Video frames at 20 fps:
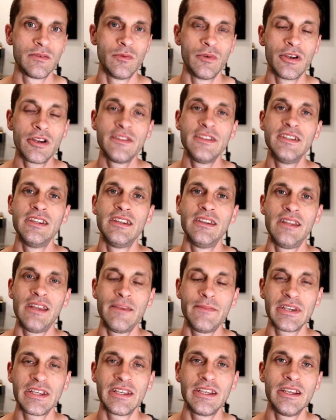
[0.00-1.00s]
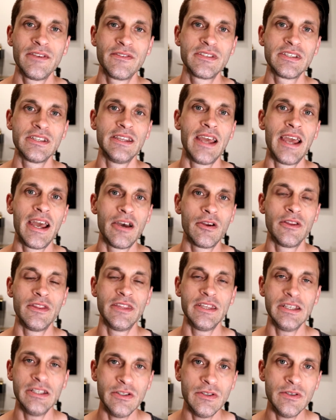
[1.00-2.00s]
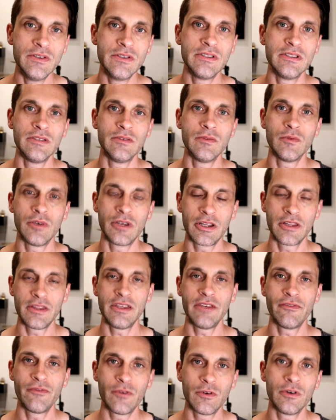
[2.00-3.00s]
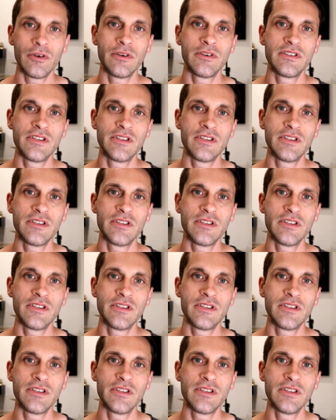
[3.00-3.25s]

What are the dynamic gifts, and how are they used, and what are they for?